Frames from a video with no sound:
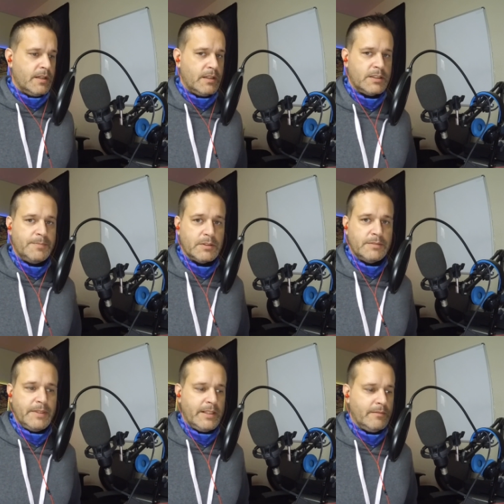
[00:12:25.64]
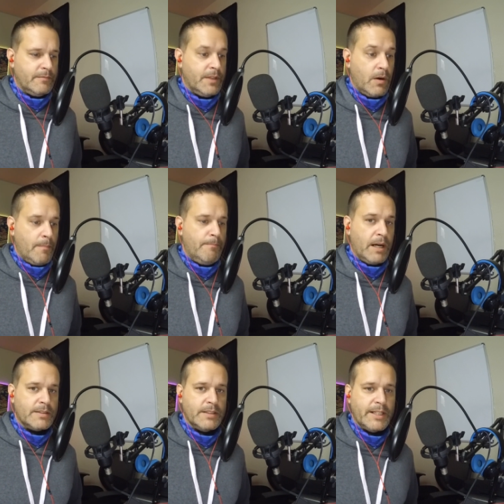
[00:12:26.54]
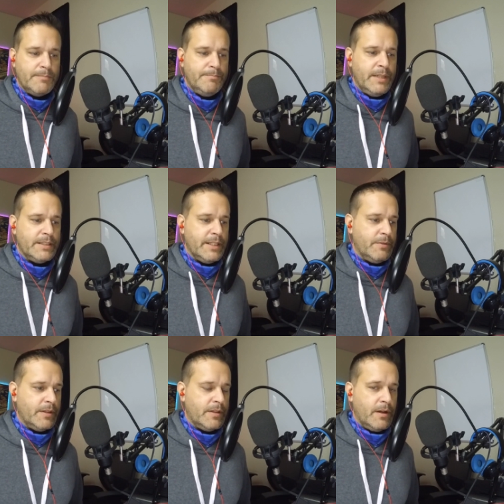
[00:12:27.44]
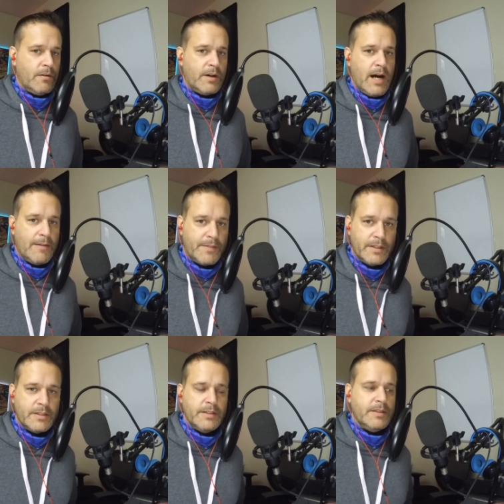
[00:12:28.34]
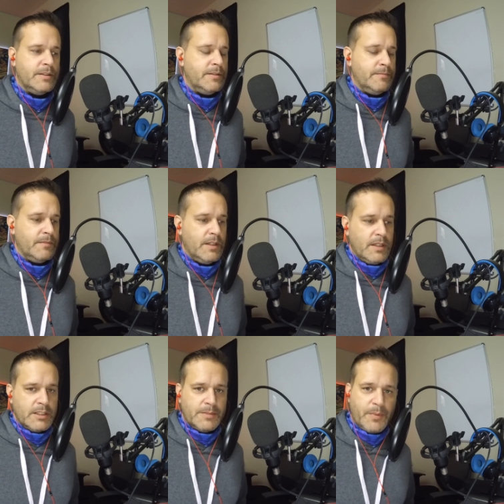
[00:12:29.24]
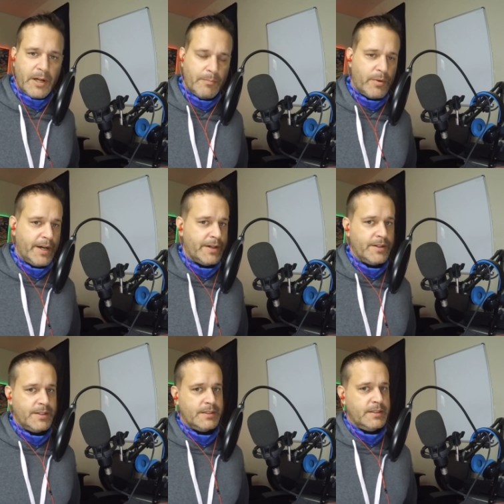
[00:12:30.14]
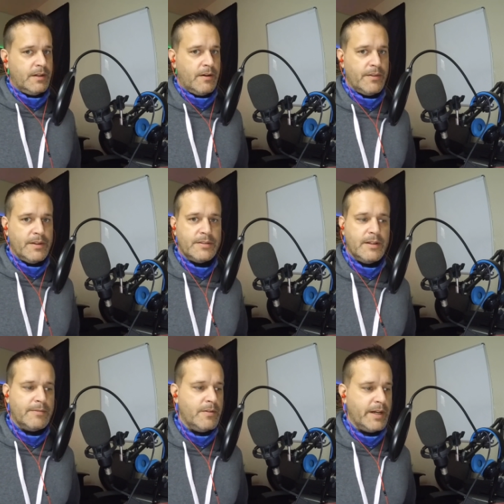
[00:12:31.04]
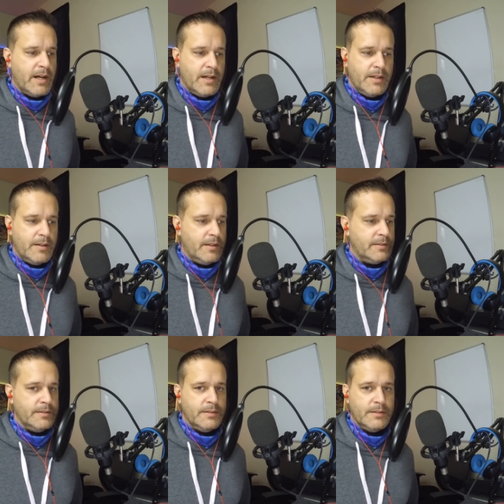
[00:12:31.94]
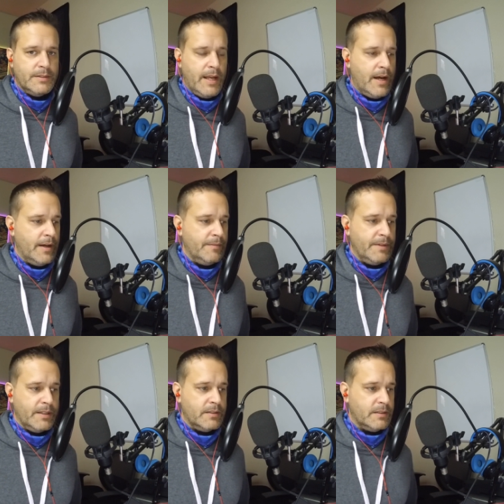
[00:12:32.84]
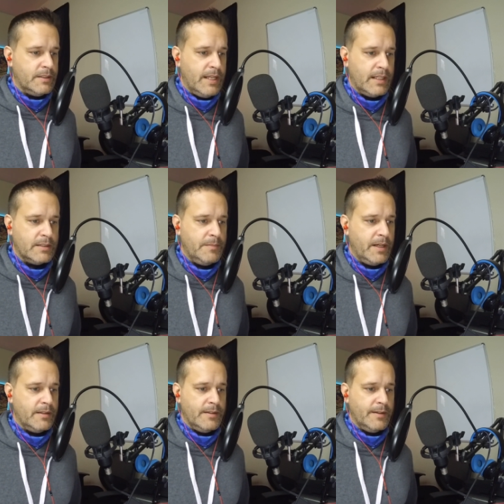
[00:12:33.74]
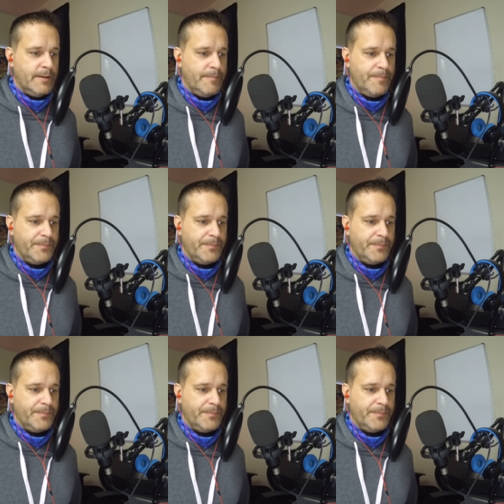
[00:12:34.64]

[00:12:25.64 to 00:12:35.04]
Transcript: it's supposed to be, you know, bustling and busy with, you know, conferences and spring breakers and all this stuff going on here, and it's just dead. I mean, it's just decimated the